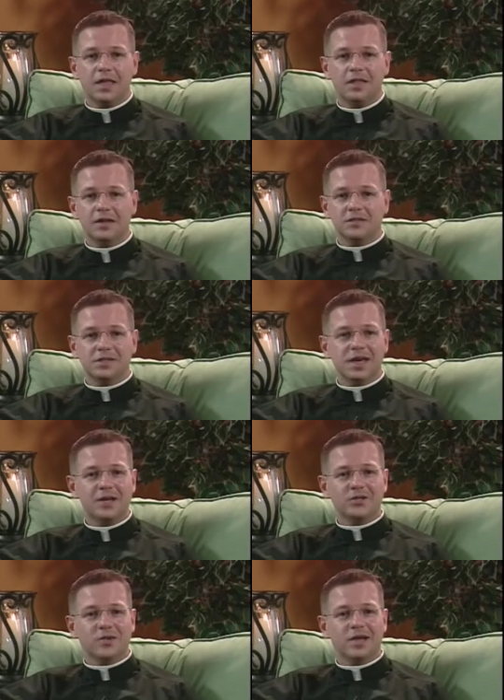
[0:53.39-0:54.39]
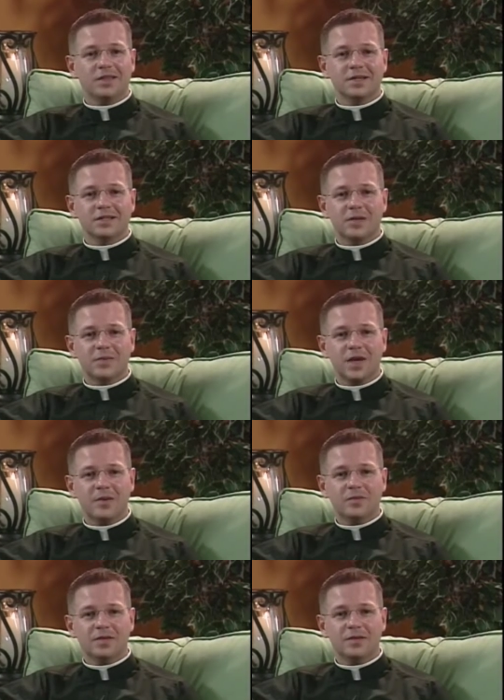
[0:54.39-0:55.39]
There's a danger, I think,
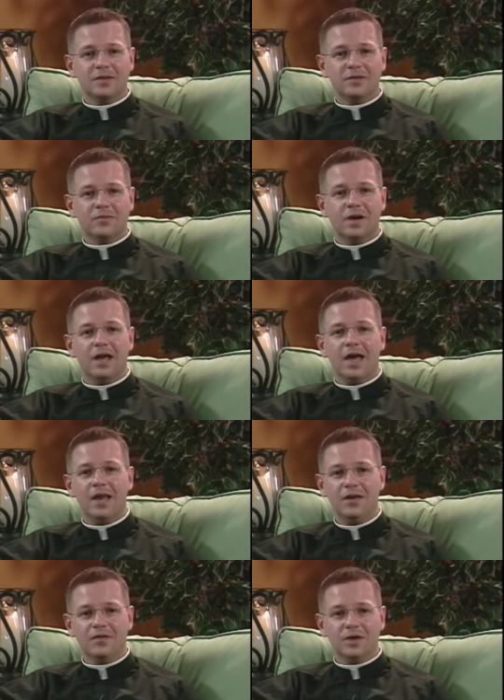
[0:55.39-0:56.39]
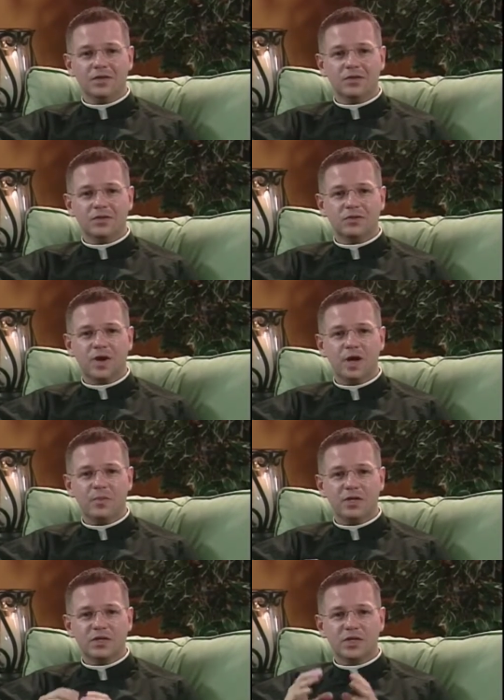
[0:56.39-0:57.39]
sometimes in when any of us try to
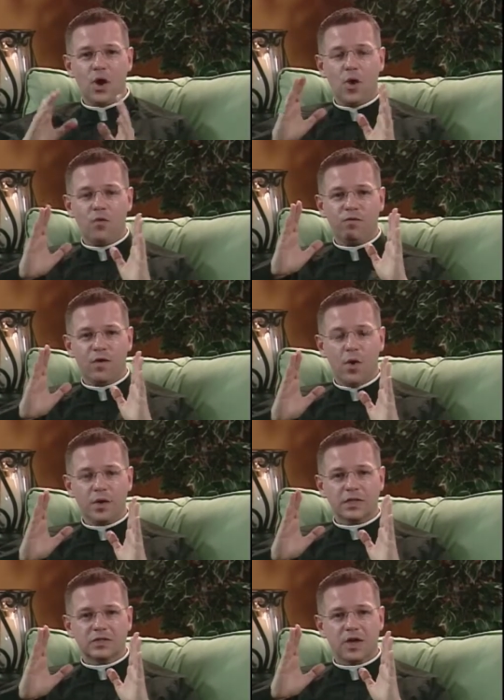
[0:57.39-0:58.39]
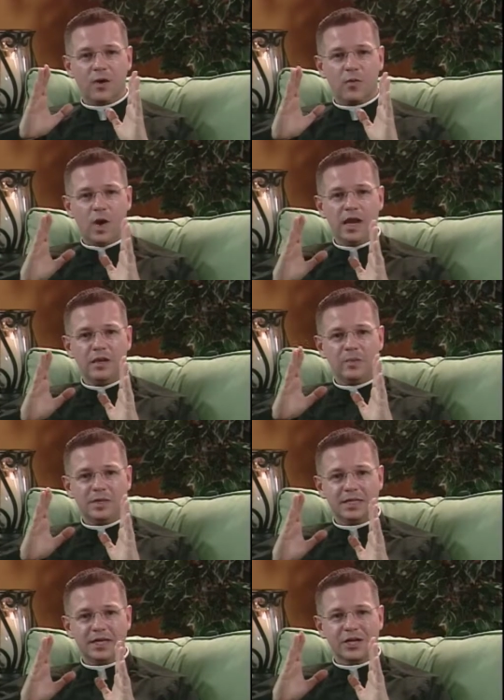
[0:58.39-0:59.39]
be so focused on one
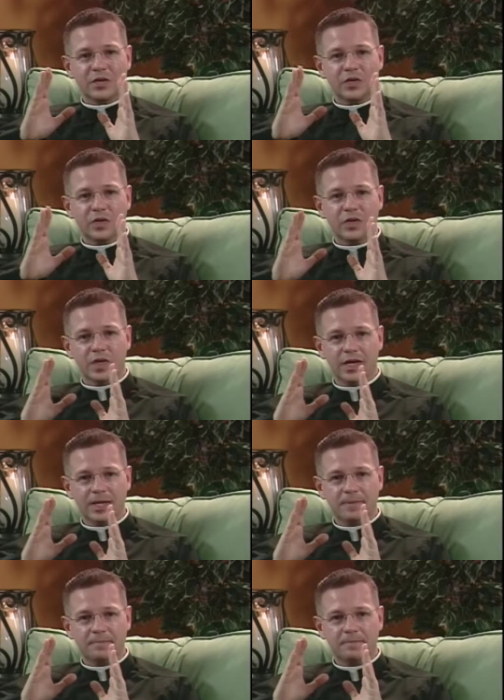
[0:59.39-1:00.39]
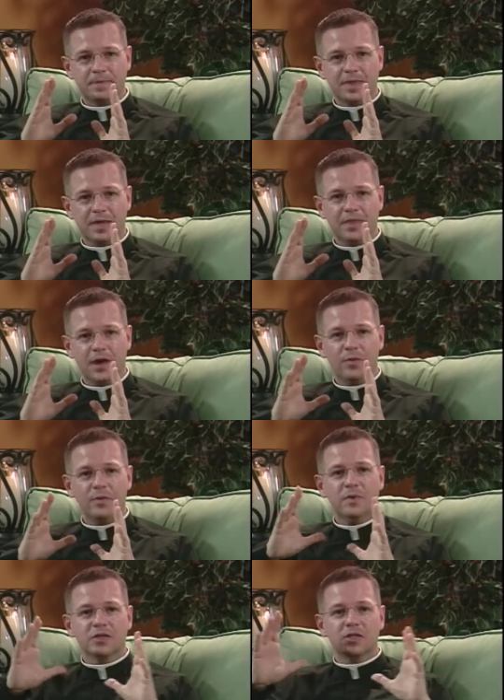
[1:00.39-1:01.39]
particular thing that
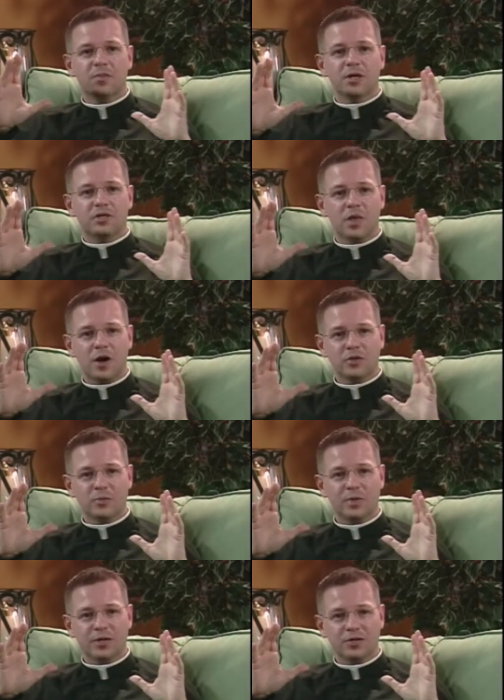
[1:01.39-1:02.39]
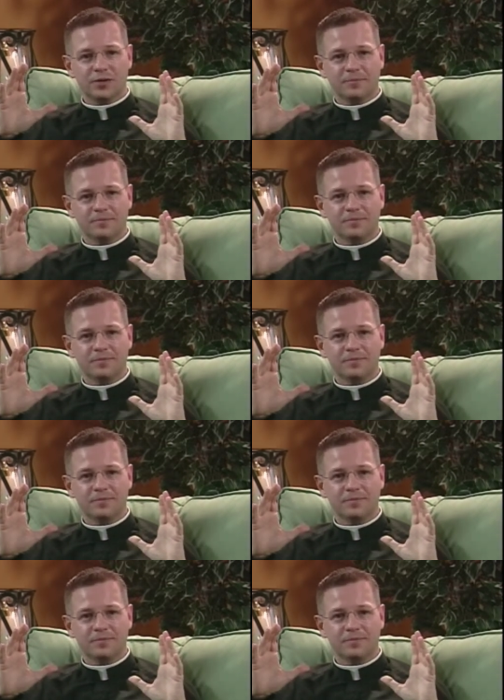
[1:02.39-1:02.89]
we miss a much larger picture.